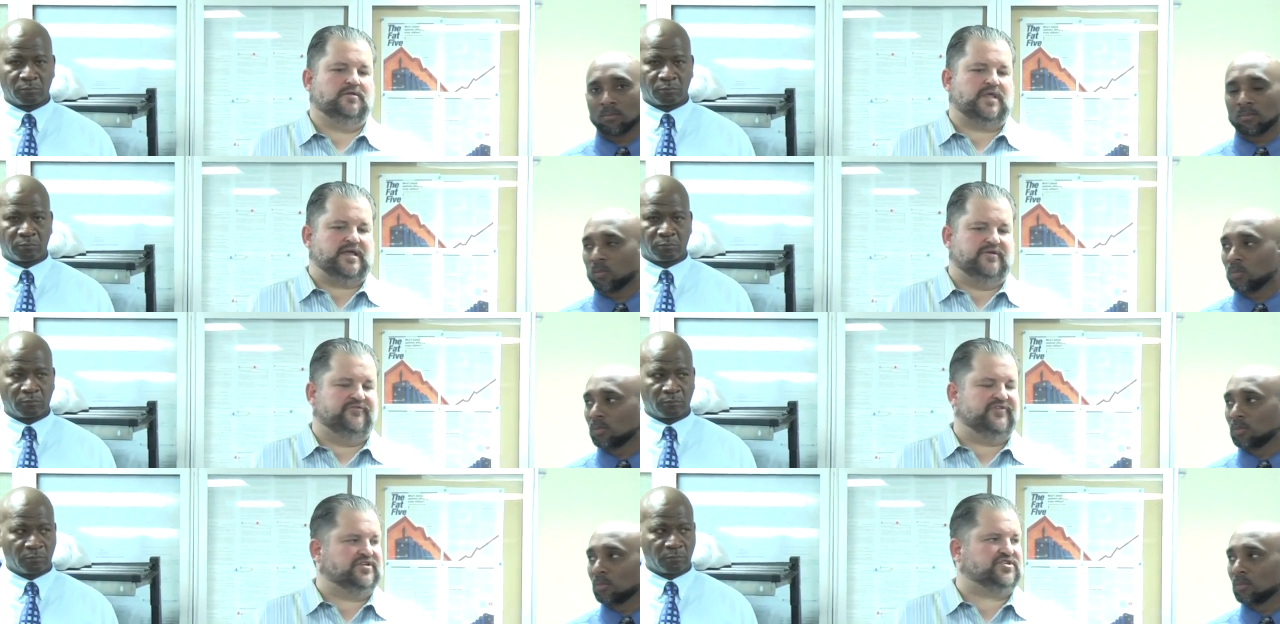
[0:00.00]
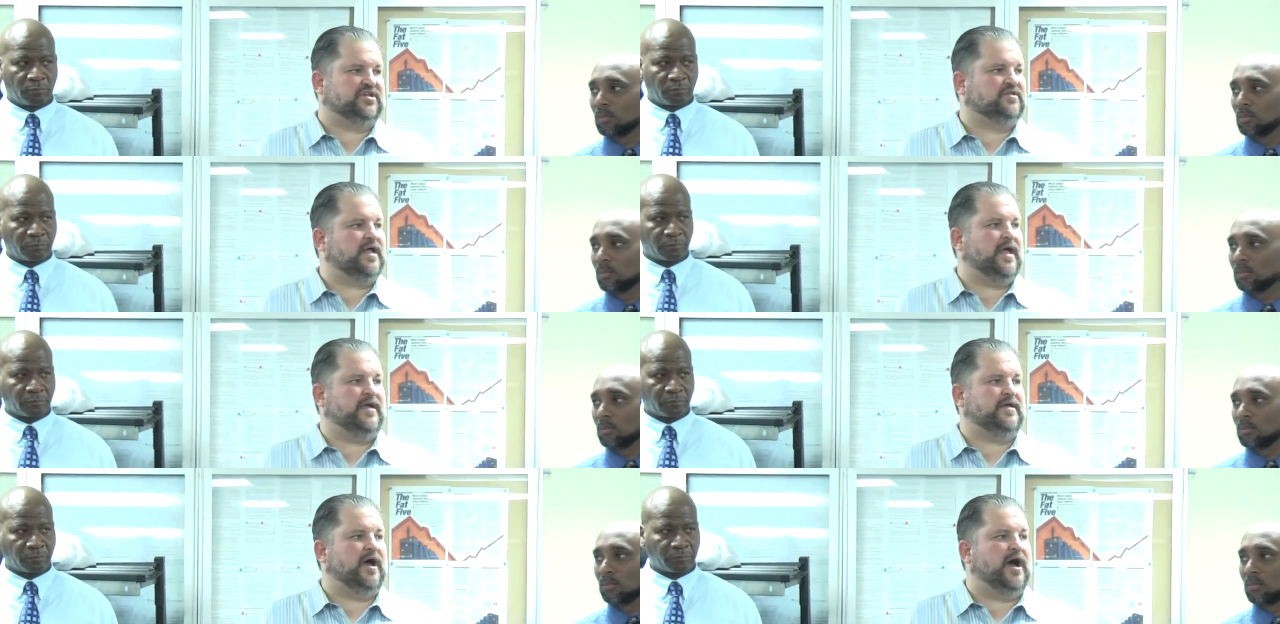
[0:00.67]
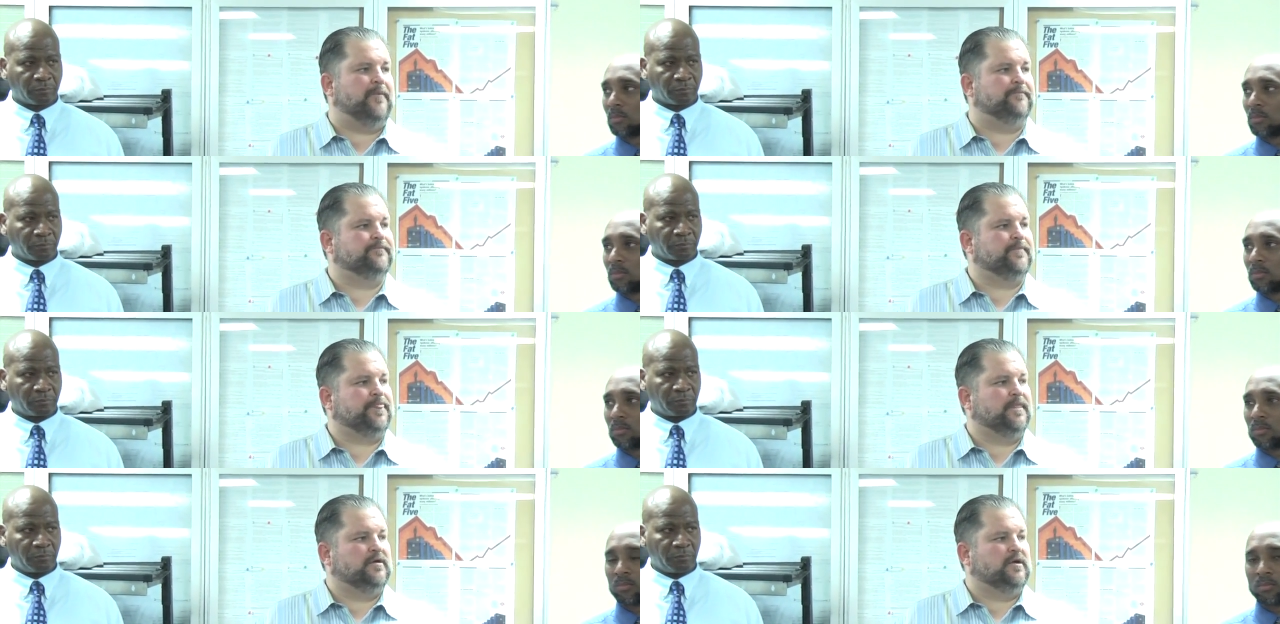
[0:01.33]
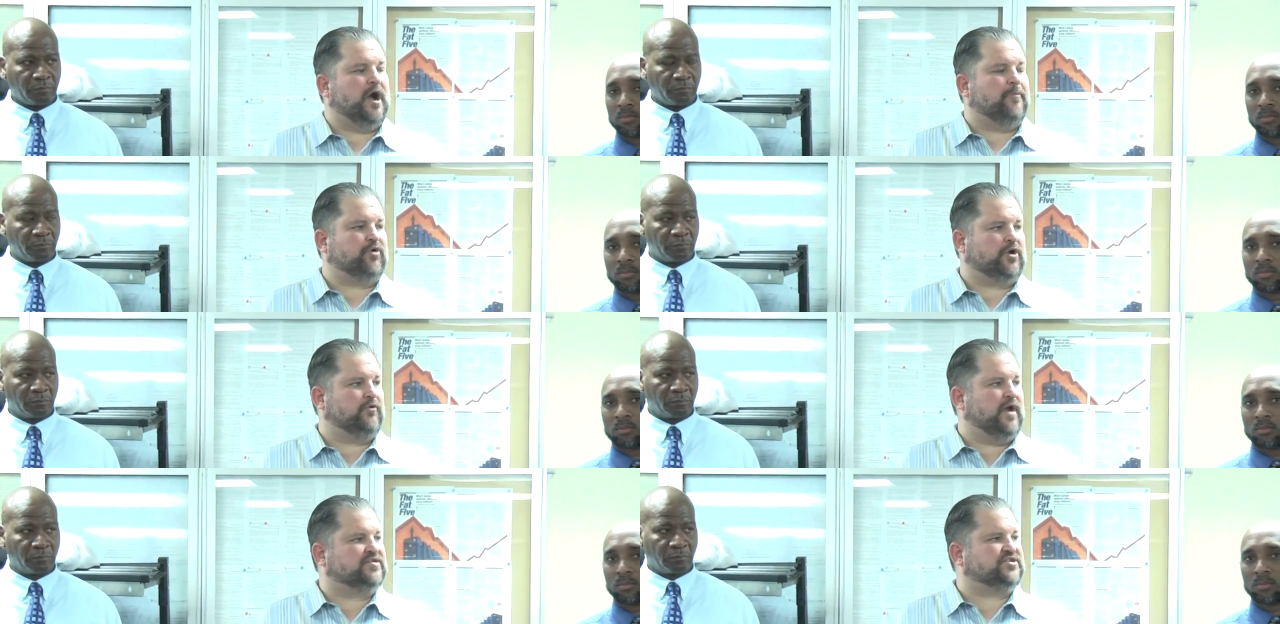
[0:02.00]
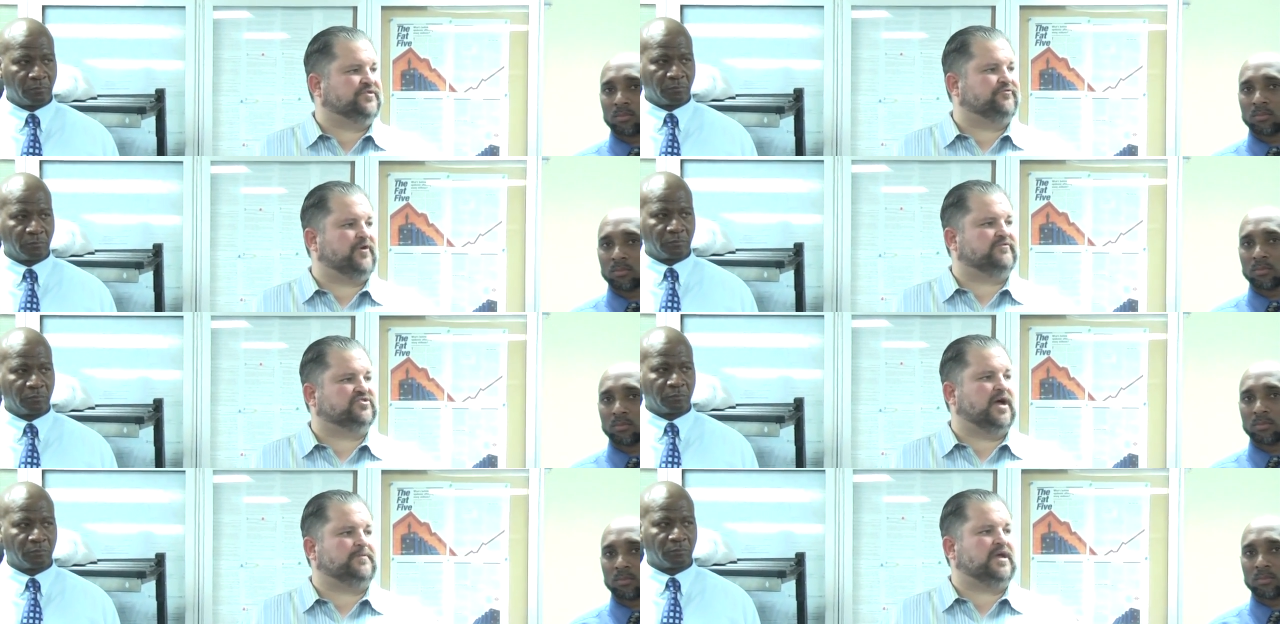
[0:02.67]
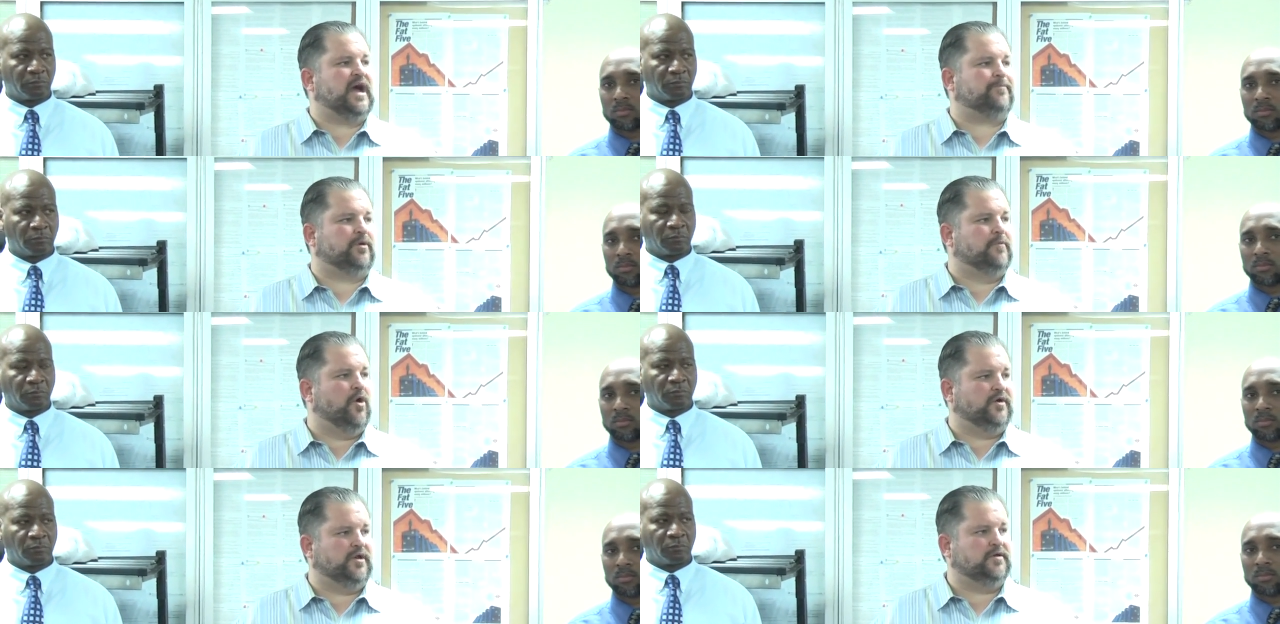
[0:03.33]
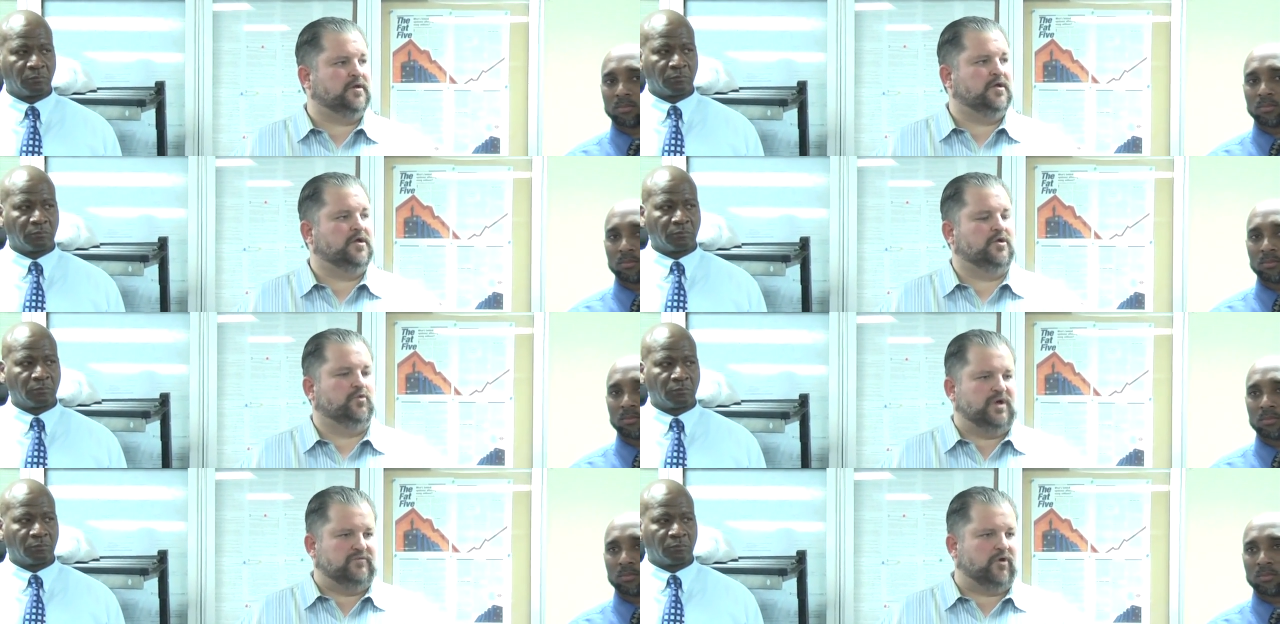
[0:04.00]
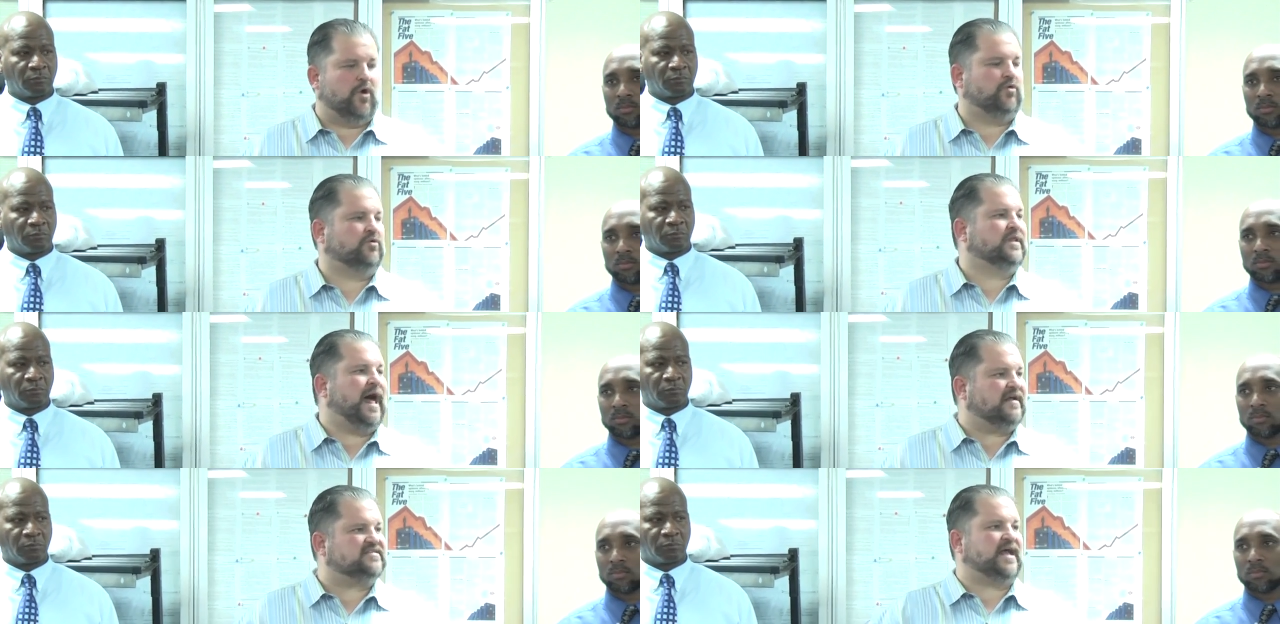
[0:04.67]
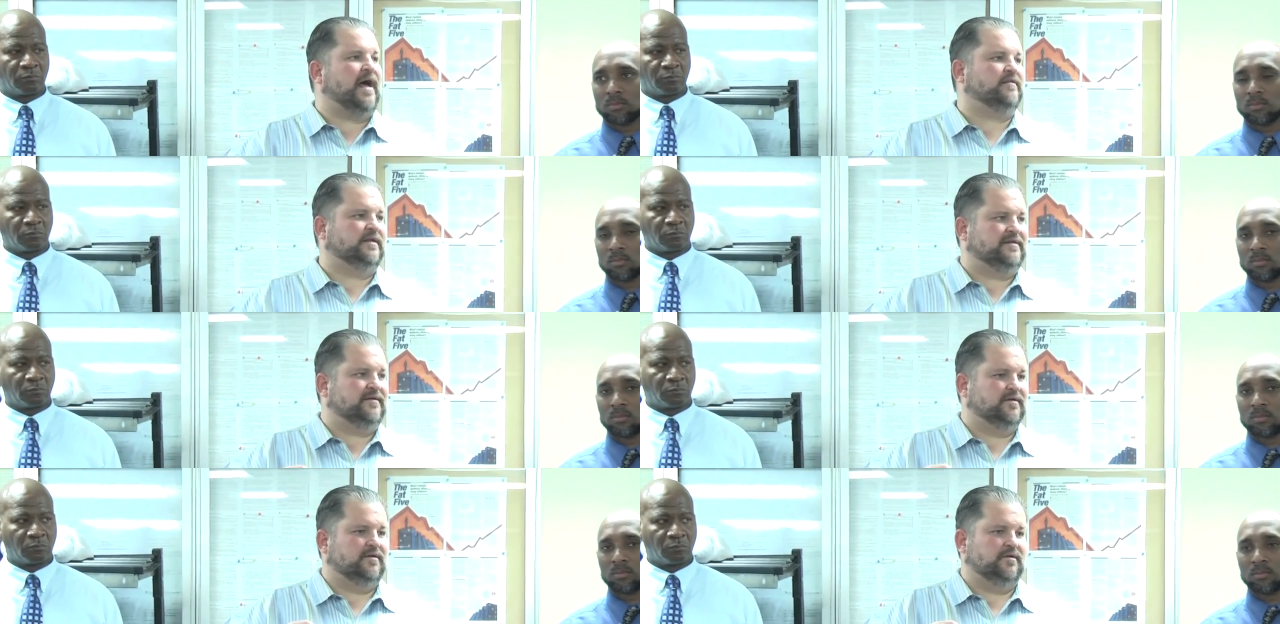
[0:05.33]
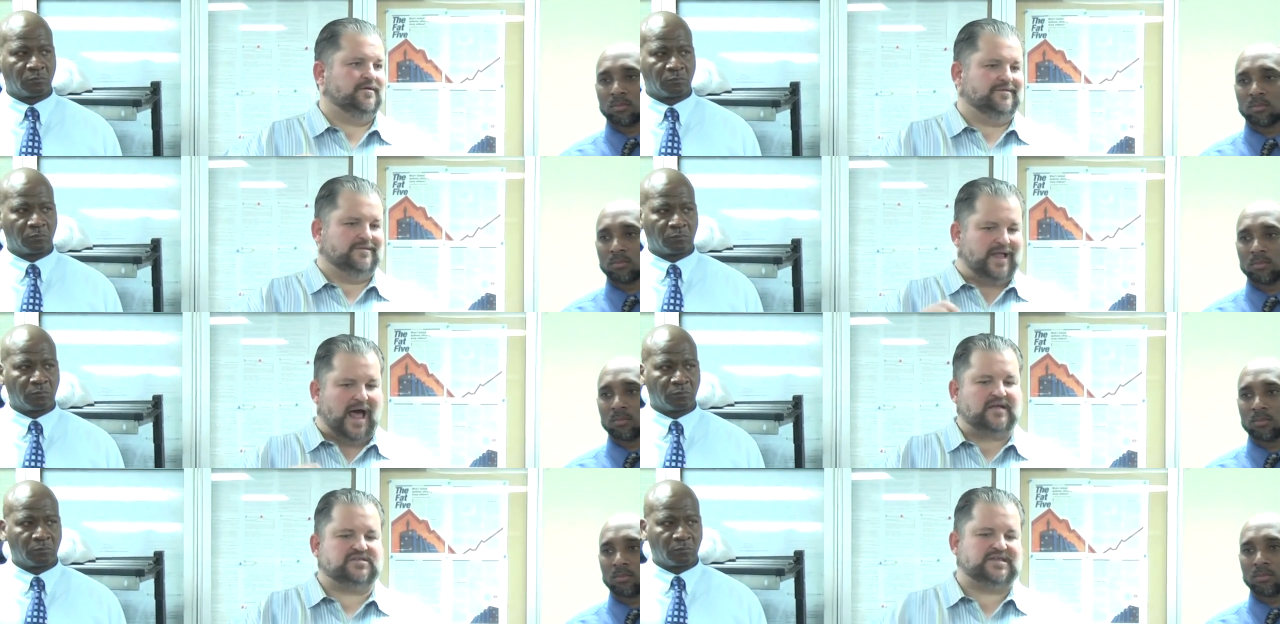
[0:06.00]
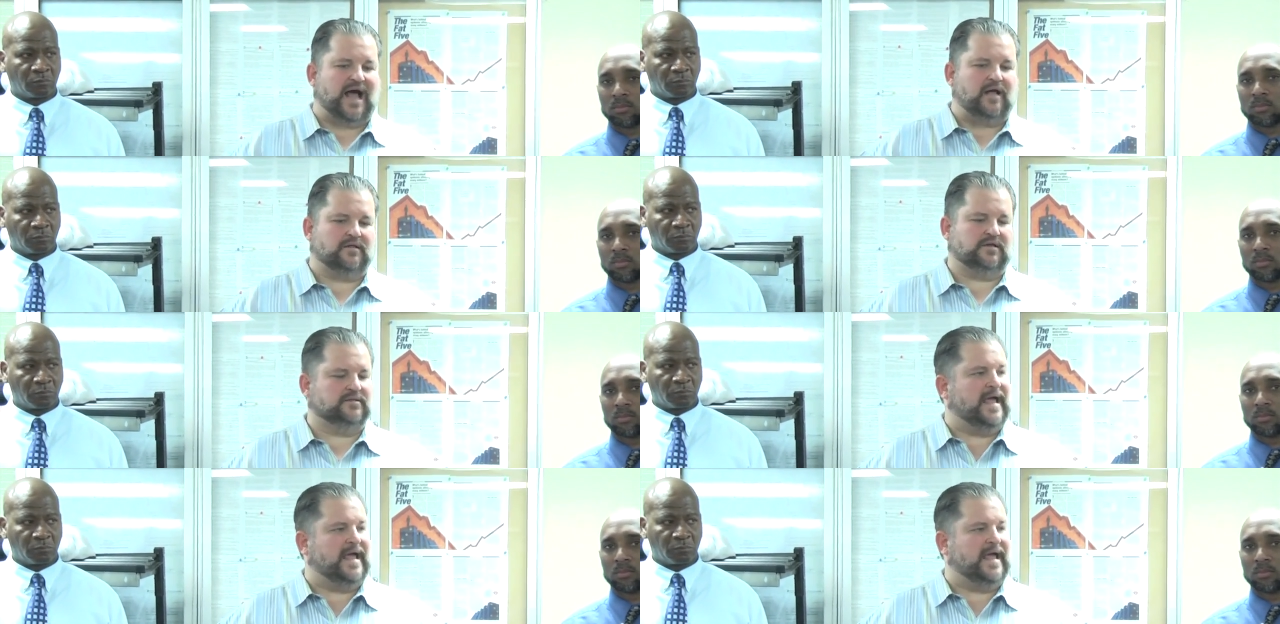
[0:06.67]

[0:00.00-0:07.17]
Speaker 1: they envisioned a, um, a progression for every time you got promoted. We wrote lock solid lock solid